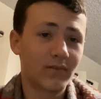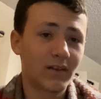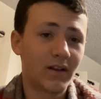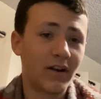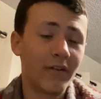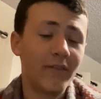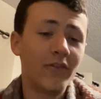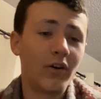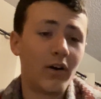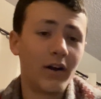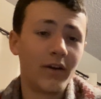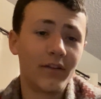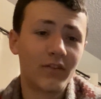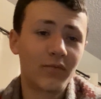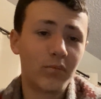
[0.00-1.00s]
don't even know how
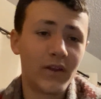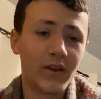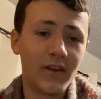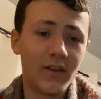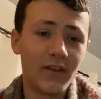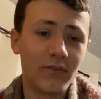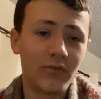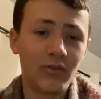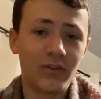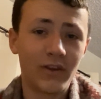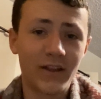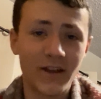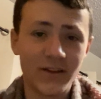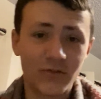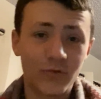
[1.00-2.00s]
to explain it. It's just like
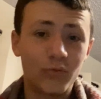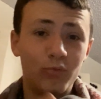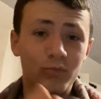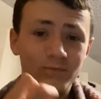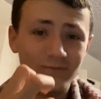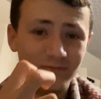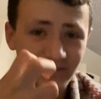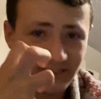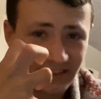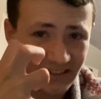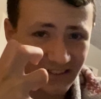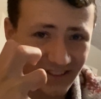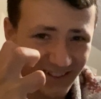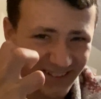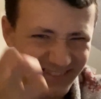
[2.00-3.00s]

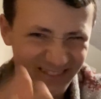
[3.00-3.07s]
it's like